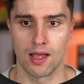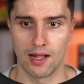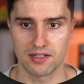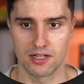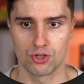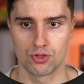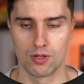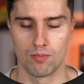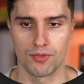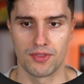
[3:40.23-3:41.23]
Alt enter to
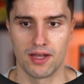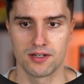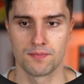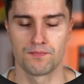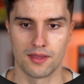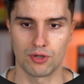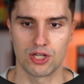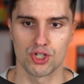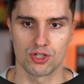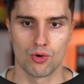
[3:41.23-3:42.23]
import that. Then we
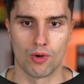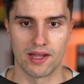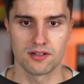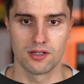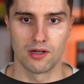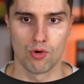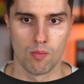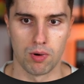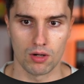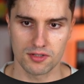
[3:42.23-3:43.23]
can just go ahead in our
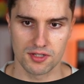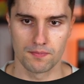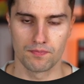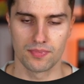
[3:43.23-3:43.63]
box,